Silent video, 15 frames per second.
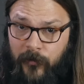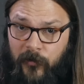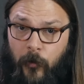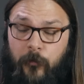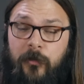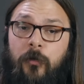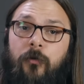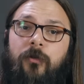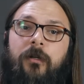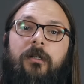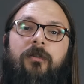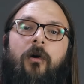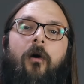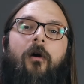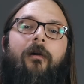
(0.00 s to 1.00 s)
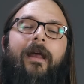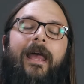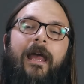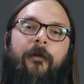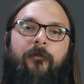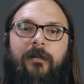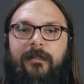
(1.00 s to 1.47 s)
So tune your guitar
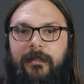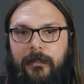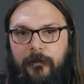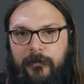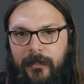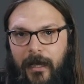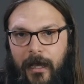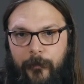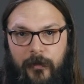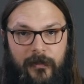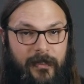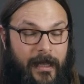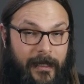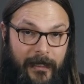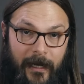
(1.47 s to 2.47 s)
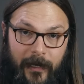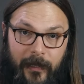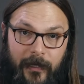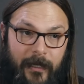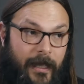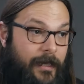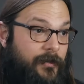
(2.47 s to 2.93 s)
every single time you take it out of the
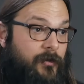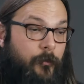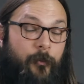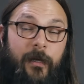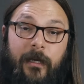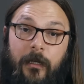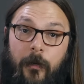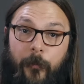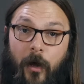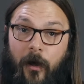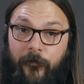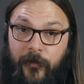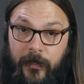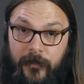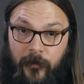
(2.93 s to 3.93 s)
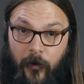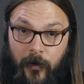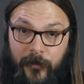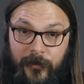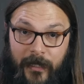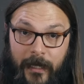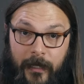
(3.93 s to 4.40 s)
case or pick it up off the guitar
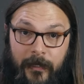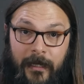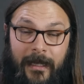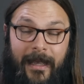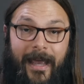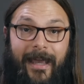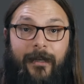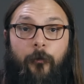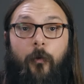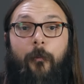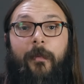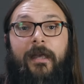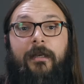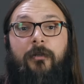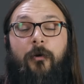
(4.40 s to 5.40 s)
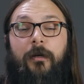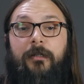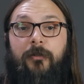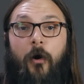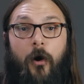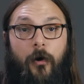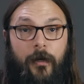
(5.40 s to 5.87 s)
stand, and it will make your
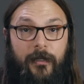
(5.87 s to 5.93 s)
guitar